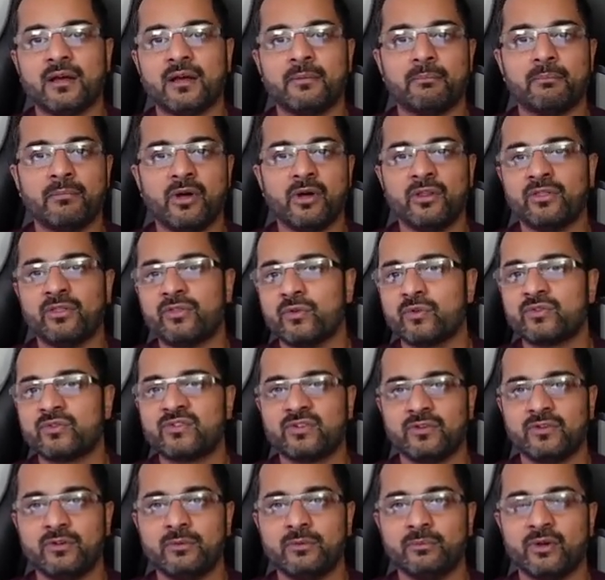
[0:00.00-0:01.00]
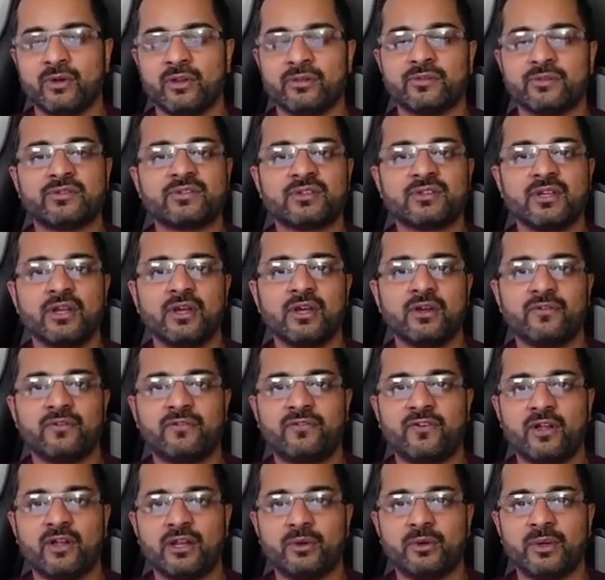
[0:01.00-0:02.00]
a month or 2 months,
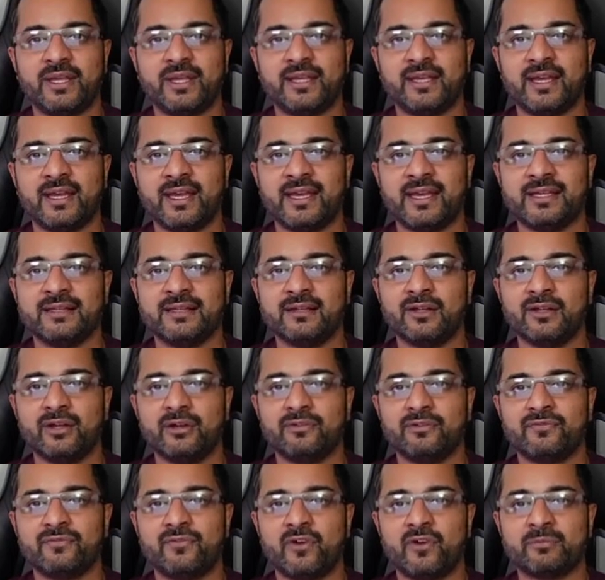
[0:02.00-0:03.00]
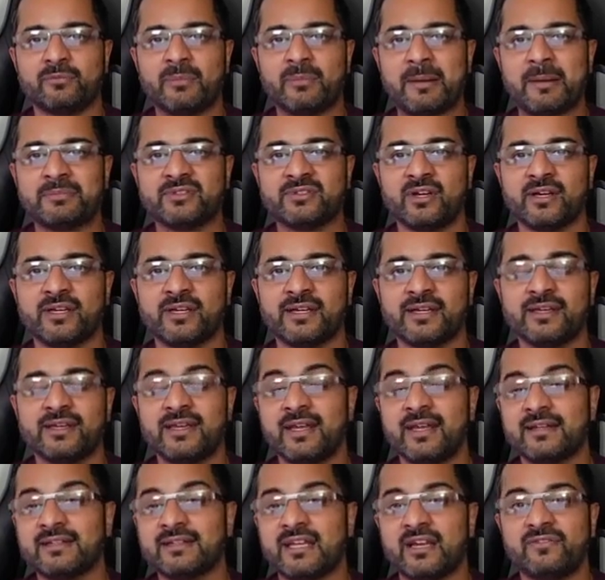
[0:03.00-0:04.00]
following a low FODMAP diet.
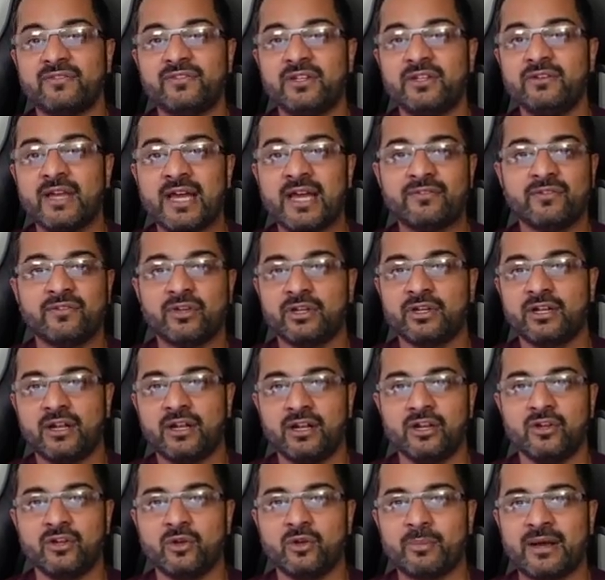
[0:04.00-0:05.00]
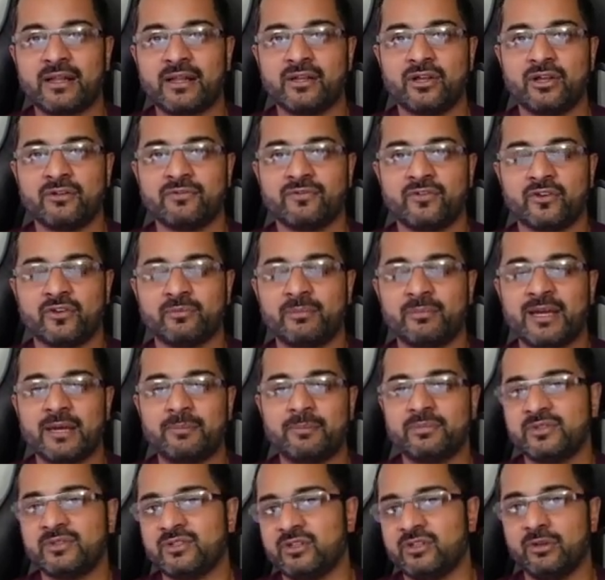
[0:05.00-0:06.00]
Now, if you haven't got a clue about low
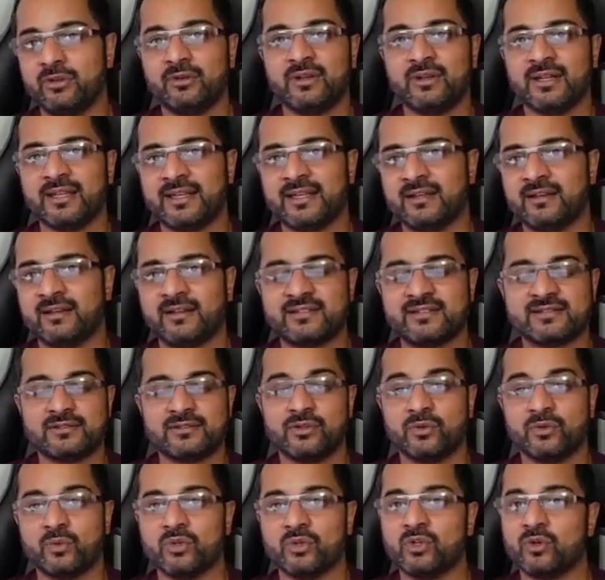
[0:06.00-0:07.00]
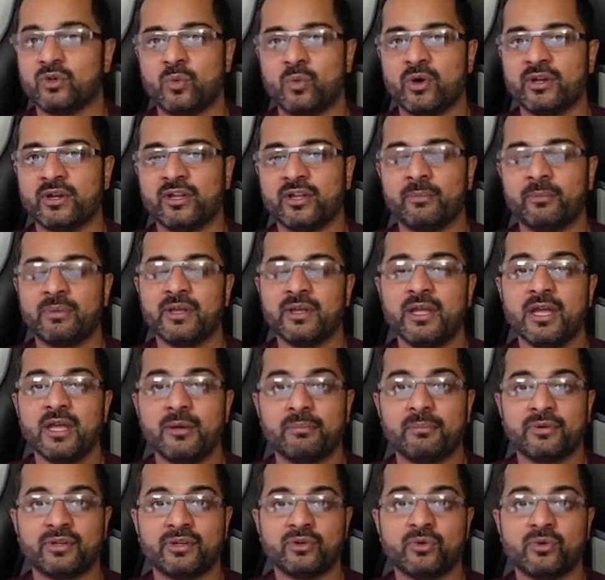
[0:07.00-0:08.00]
FODMAP, Google it and just look one up.
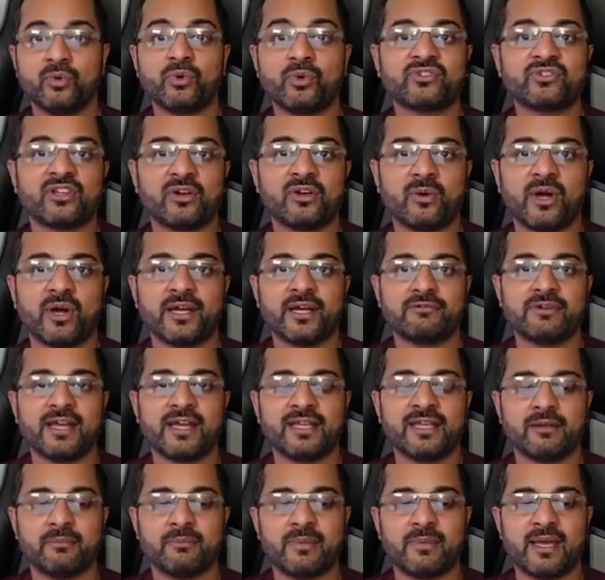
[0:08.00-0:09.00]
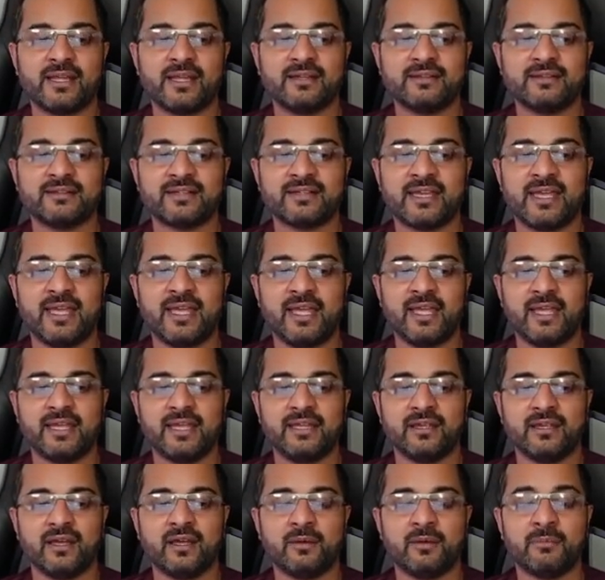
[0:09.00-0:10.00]
But also, I recommend
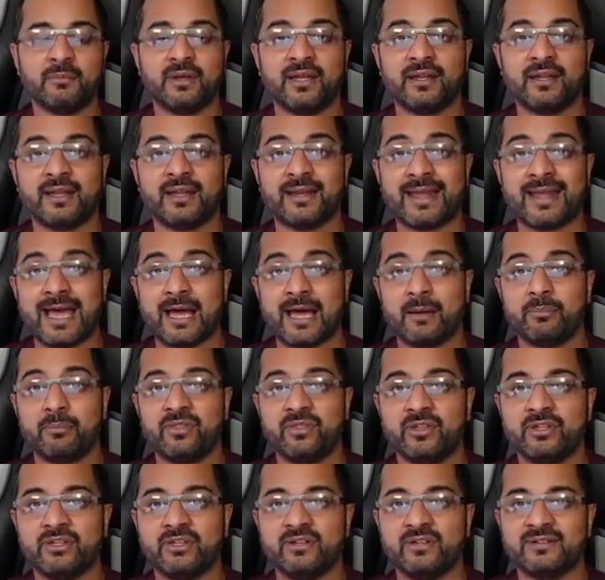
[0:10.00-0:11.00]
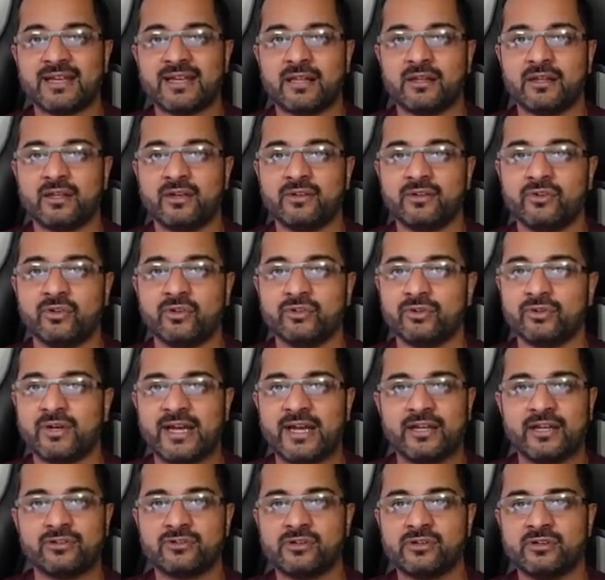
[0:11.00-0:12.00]
an app that you can download on
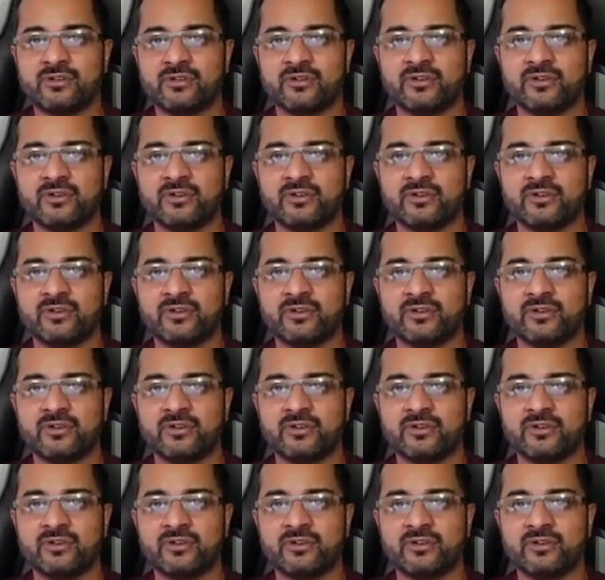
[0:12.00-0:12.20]
your Android